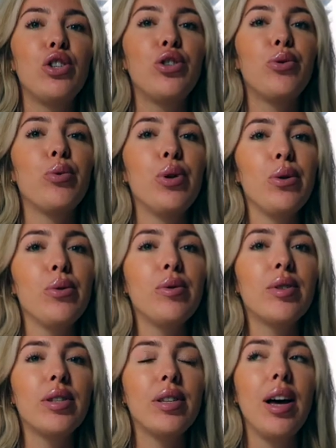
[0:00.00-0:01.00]

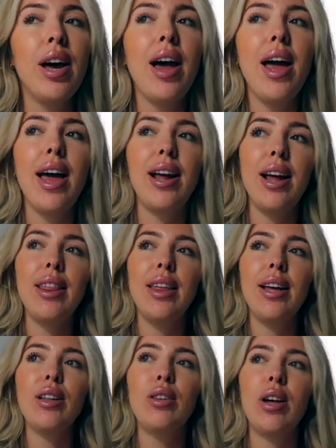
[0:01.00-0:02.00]
truths. And I
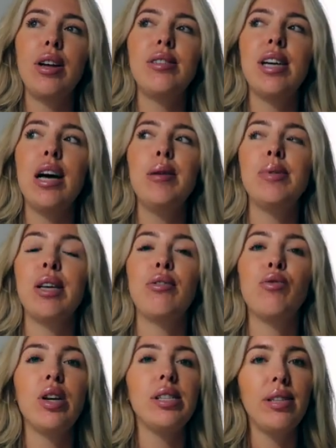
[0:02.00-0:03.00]
think a lot of times, like
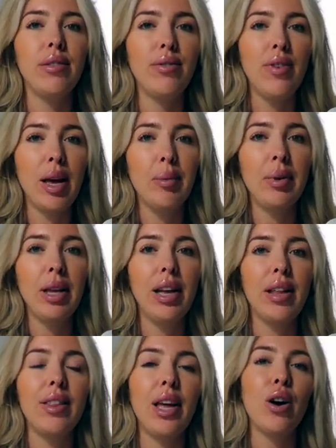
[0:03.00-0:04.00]
friends and
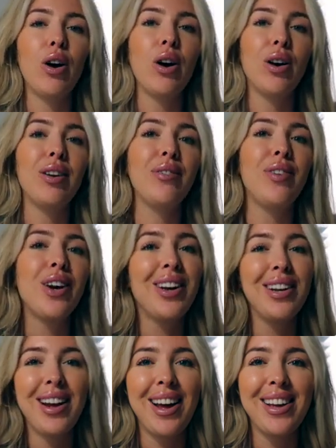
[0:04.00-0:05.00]
family, they are
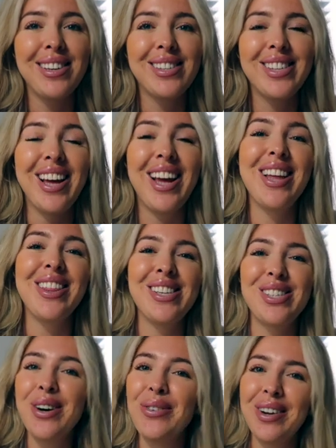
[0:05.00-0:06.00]
very nice and they
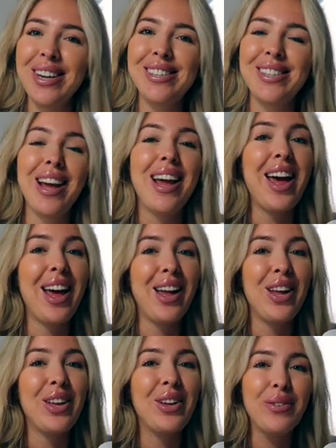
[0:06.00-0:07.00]
don't want to say,
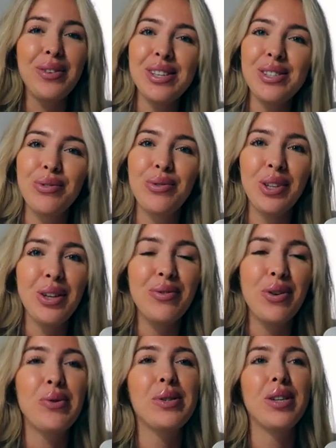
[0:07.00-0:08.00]
hey, you need to really
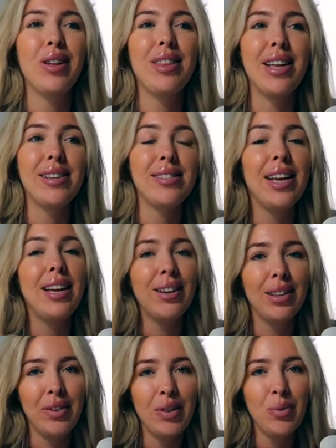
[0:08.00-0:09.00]
focus on this, in
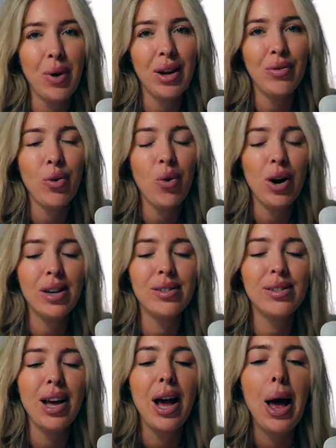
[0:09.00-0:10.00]
a loving way, of
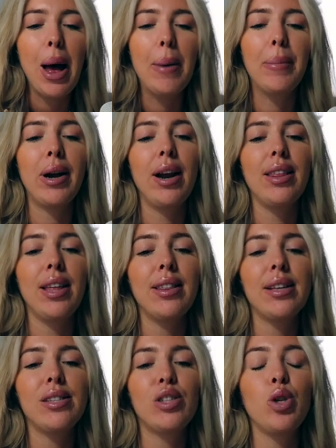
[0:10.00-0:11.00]
course. But I think
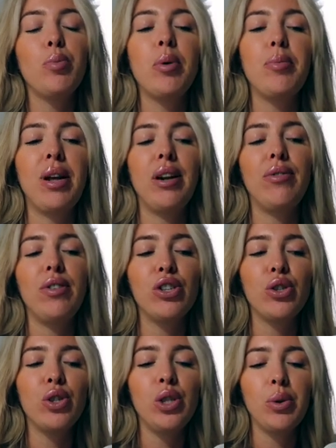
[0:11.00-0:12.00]
that's super
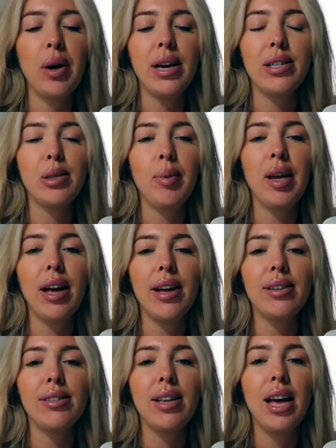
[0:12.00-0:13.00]
beneficial to us
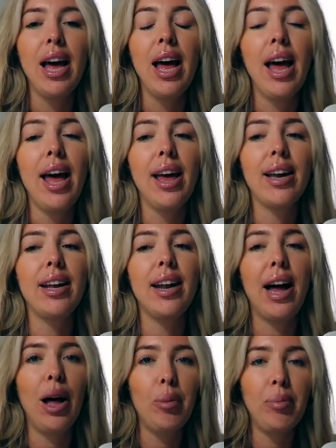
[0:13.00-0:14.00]
because it can
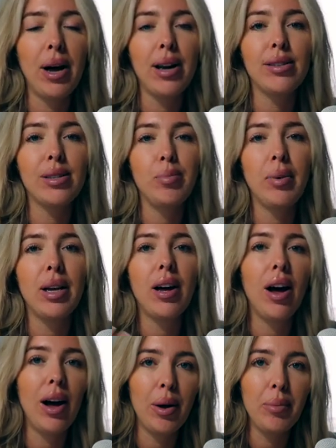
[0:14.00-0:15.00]
help us
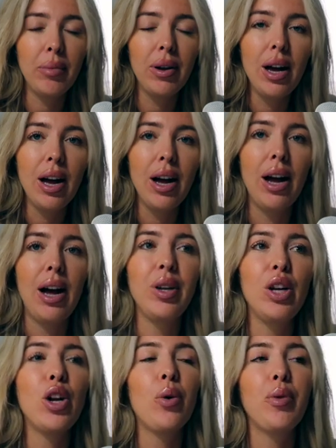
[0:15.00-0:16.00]
become,
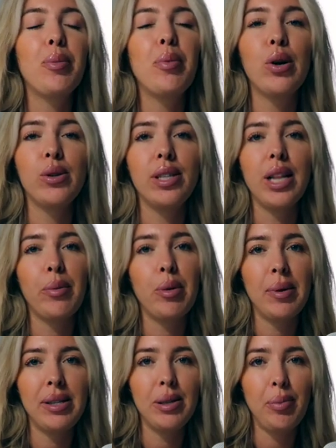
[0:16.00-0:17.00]
you know, the person that we're
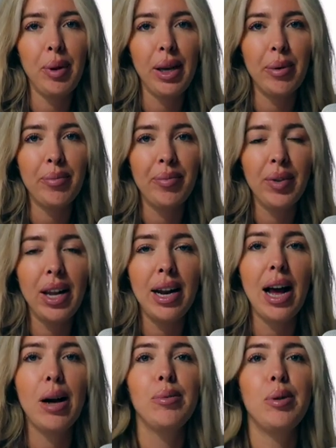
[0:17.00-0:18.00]
meant to be. And
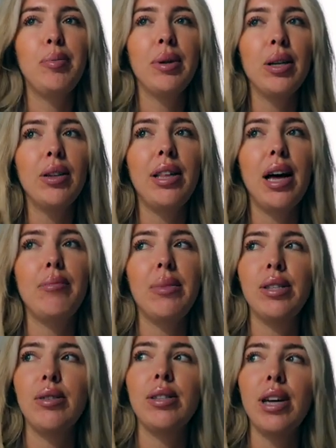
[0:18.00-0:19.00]
it helps build that
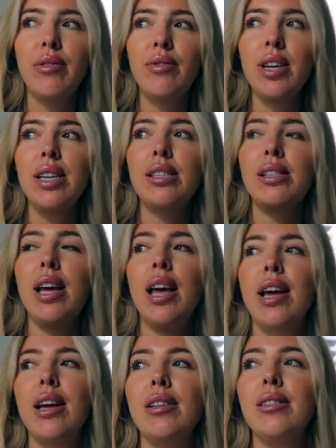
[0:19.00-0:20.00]
mental toughness
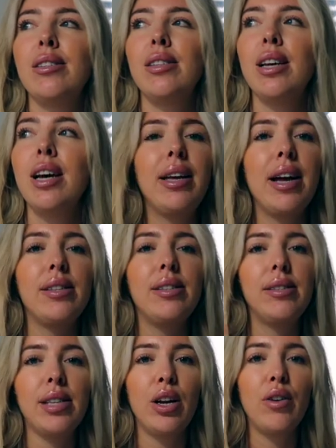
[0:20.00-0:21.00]
and gets
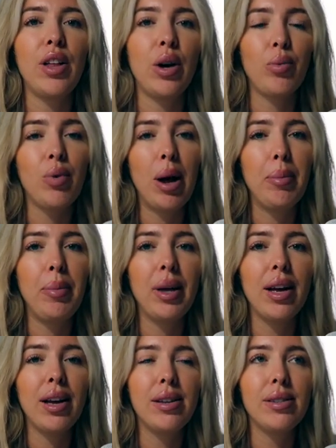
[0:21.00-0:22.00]
us out of that rut,
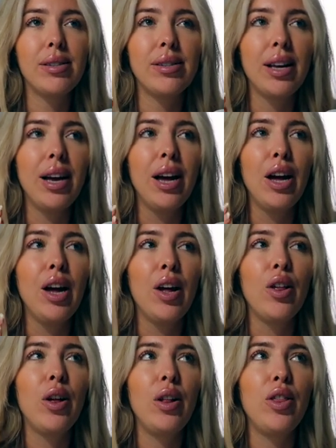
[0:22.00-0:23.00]
because
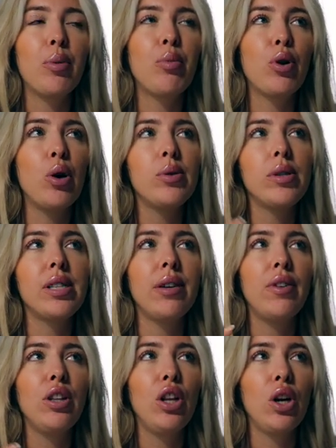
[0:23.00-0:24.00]
the process
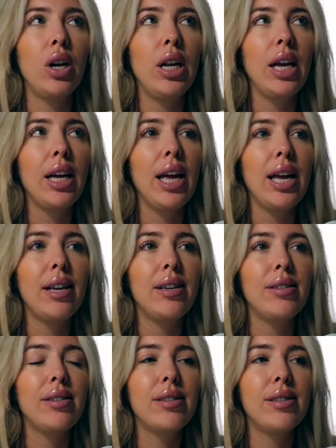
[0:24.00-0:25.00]
of unlearning
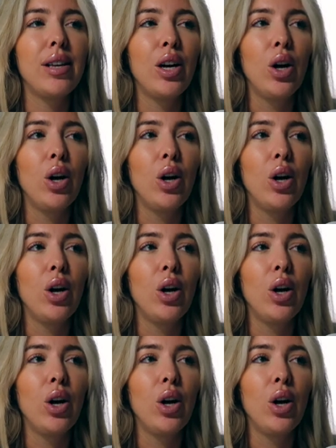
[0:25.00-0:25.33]
is